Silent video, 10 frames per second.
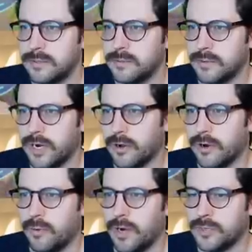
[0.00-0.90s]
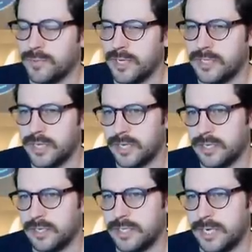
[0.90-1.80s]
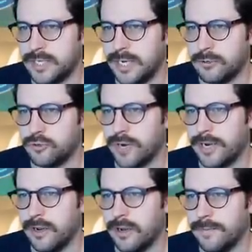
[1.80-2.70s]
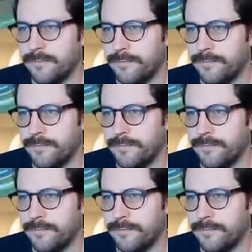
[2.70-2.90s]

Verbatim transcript: We're now going to watch Blaziken take down Drednaw.